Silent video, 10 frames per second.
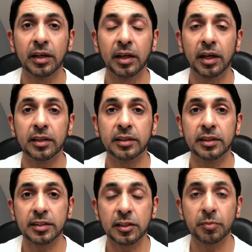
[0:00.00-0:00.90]
And
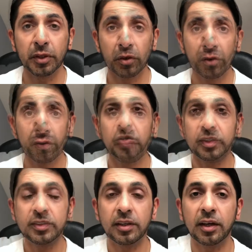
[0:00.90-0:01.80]
this is because
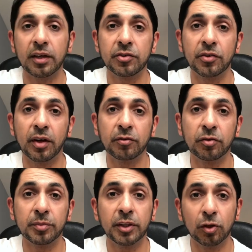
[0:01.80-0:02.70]
opioids are derived
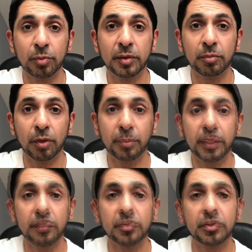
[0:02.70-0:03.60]
from the opium poppy, which
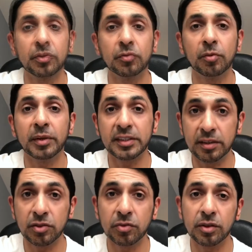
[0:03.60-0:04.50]
has been used for many
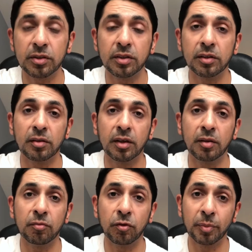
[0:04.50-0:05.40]
centuries
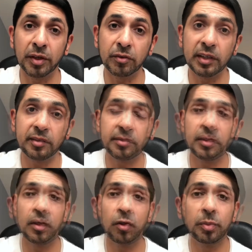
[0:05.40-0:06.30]
for pain relief, whereas
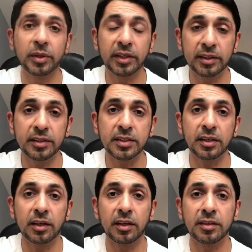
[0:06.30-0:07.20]
the opiates
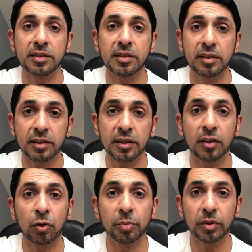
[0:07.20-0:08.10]
are synthetic
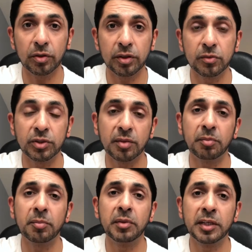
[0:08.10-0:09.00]
opioids which have
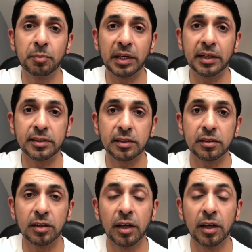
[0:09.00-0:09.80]
been manipulated